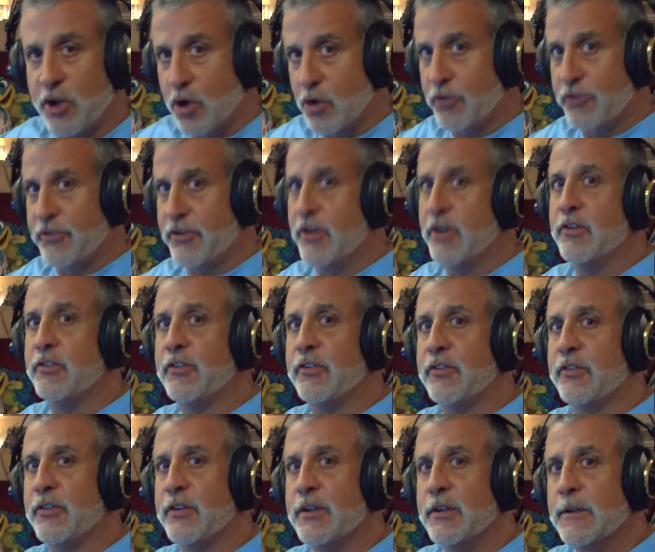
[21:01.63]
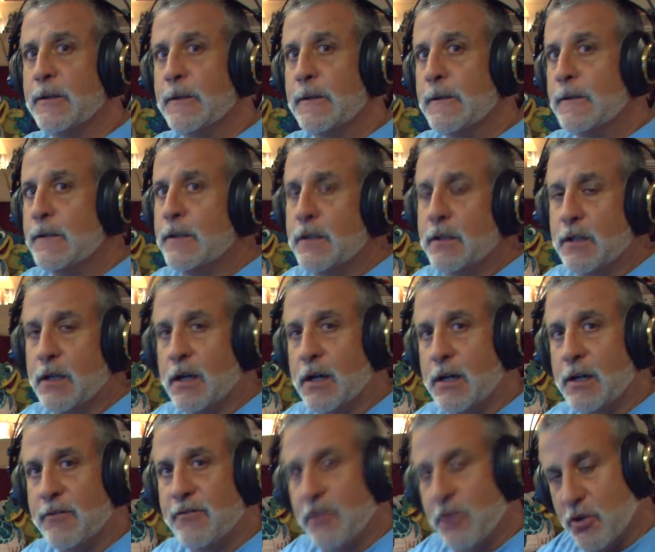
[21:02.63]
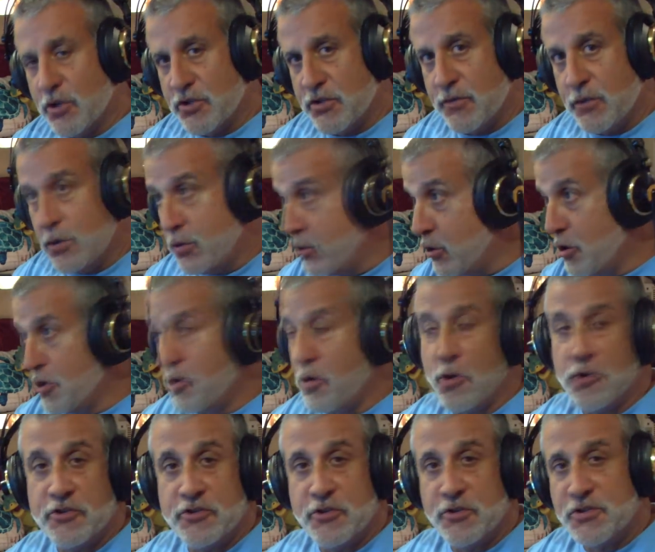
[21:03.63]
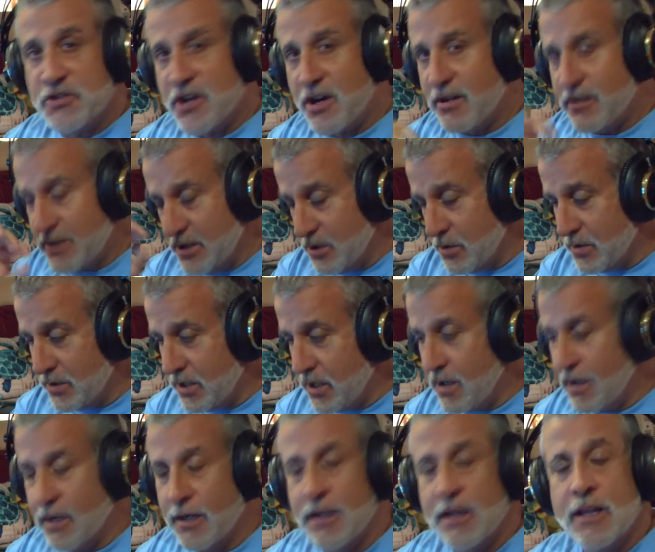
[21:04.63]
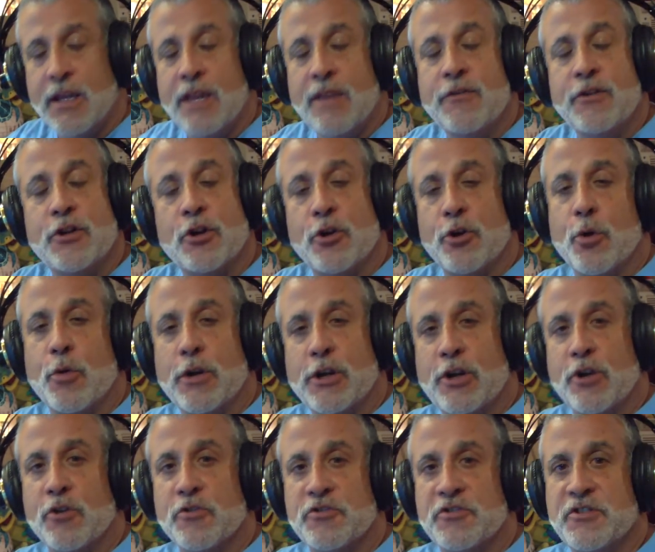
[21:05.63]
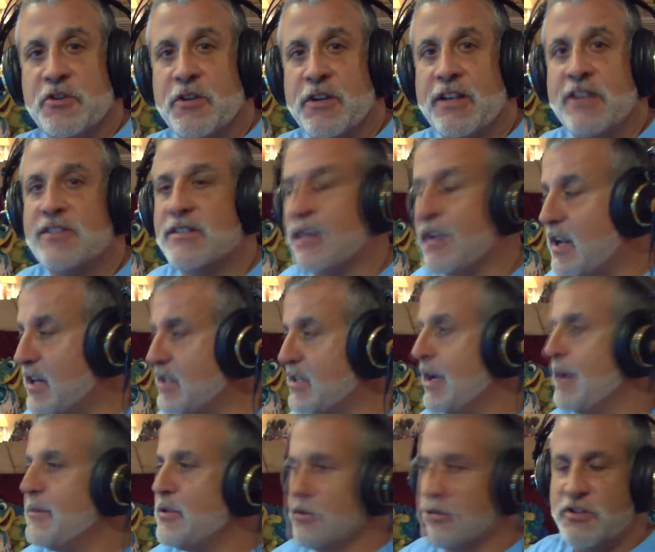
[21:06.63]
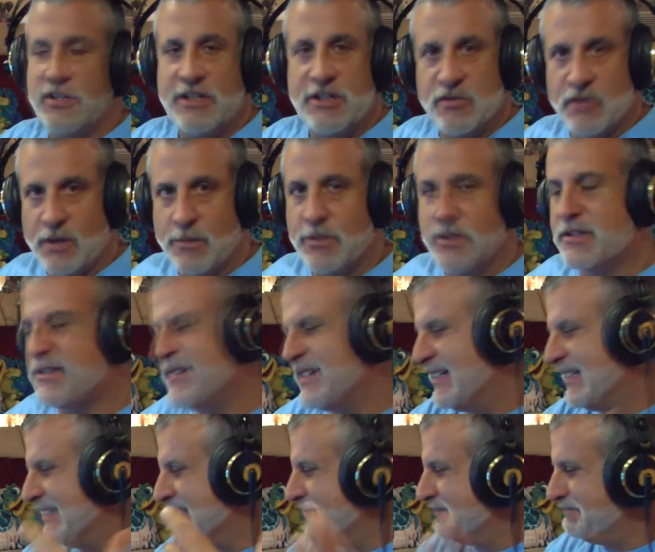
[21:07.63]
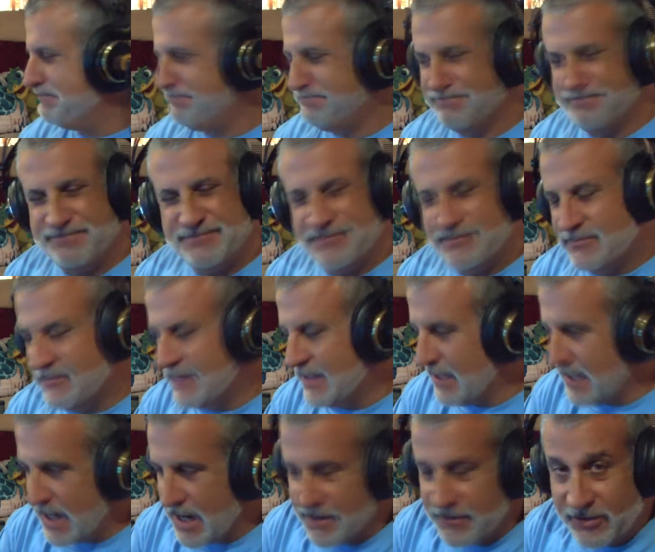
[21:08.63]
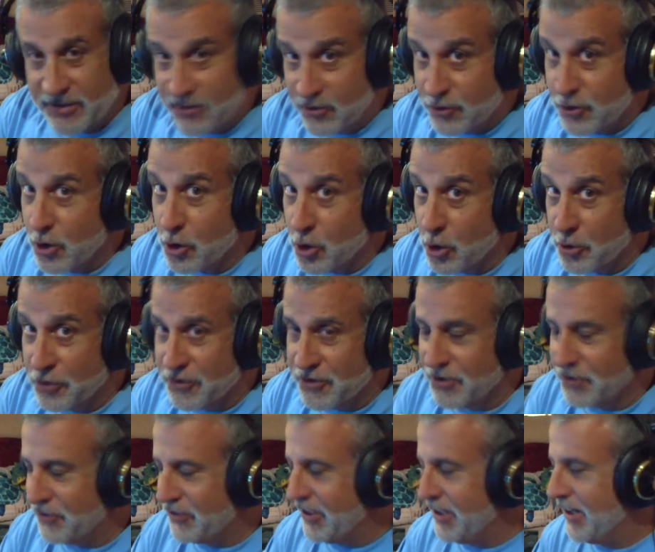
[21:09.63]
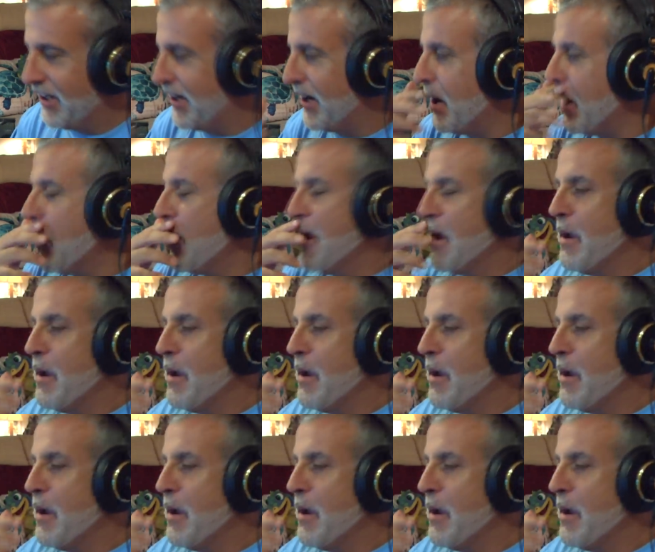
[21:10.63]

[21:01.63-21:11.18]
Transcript: ghost notes. Uh, for those of you who know what ghost notes are, you know what they are. If you don't know what a ghost note is, a lot of times you'll see drummers. Obviously, there's no ghost notes here,